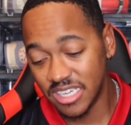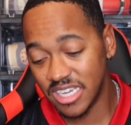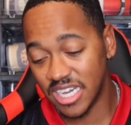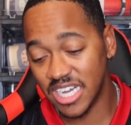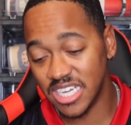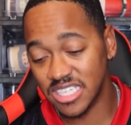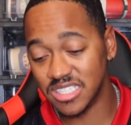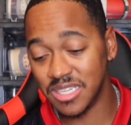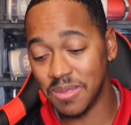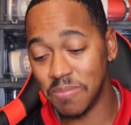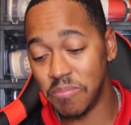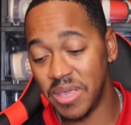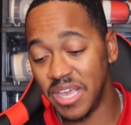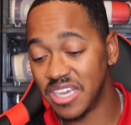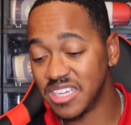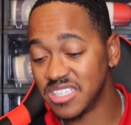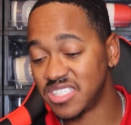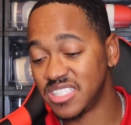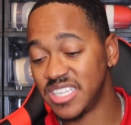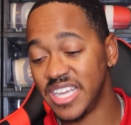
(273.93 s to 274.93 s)
The
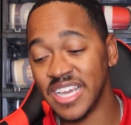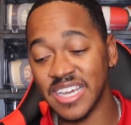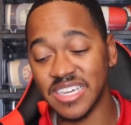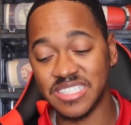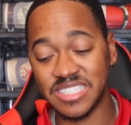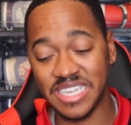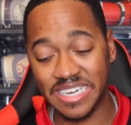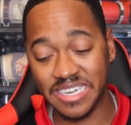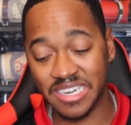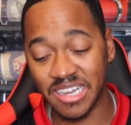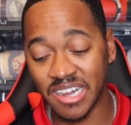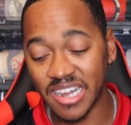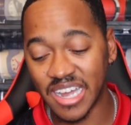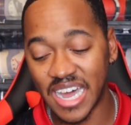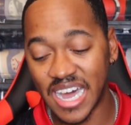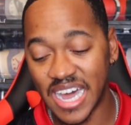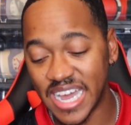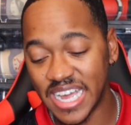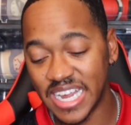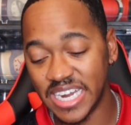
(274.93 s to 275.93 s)
biggest thing is a Dunk
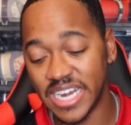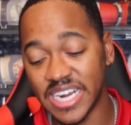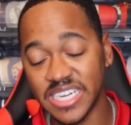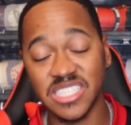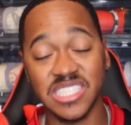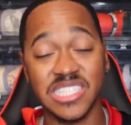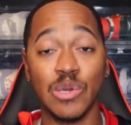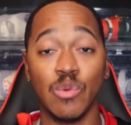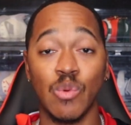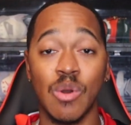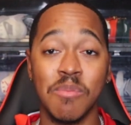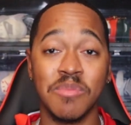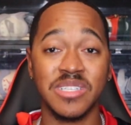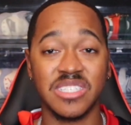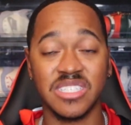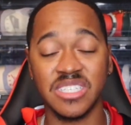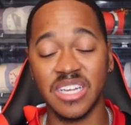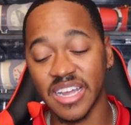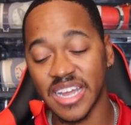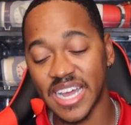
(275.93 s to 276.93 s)
High, and that is the
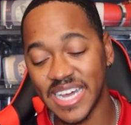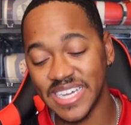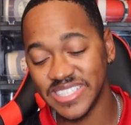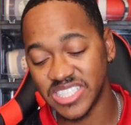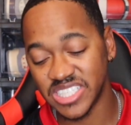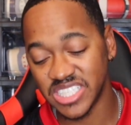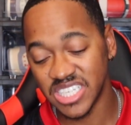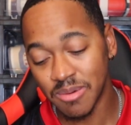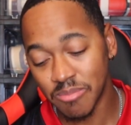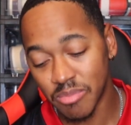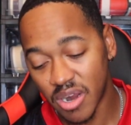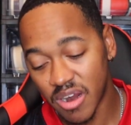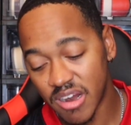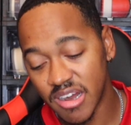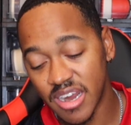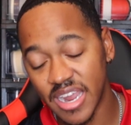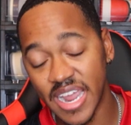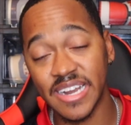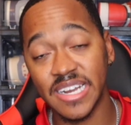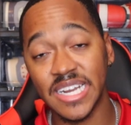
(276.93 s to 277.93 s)
women's Dunk High
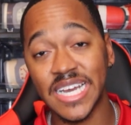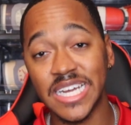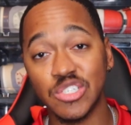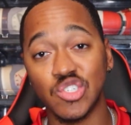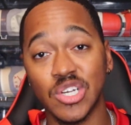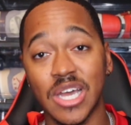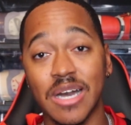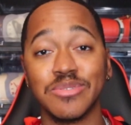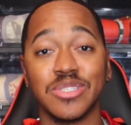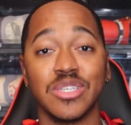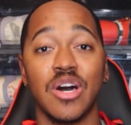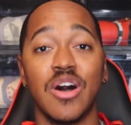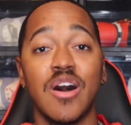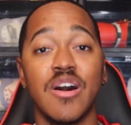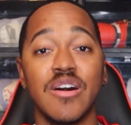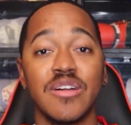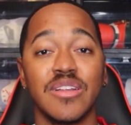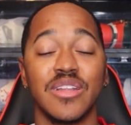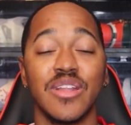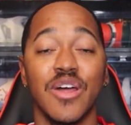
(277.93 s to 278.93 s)
Cinnabar, and that drops
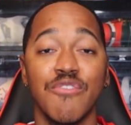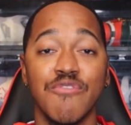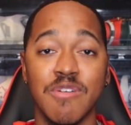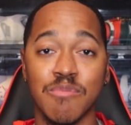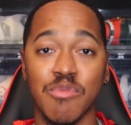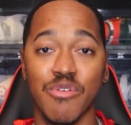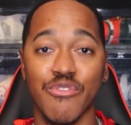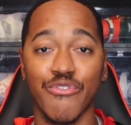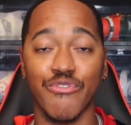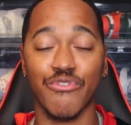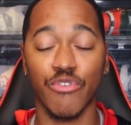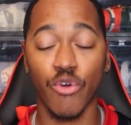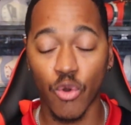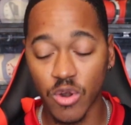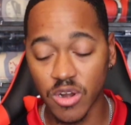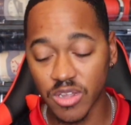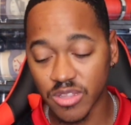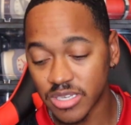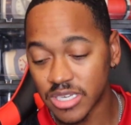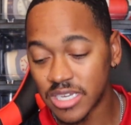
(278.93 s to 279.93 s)
on November
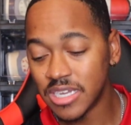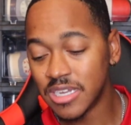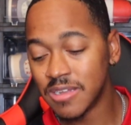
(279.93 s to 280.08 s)
4th.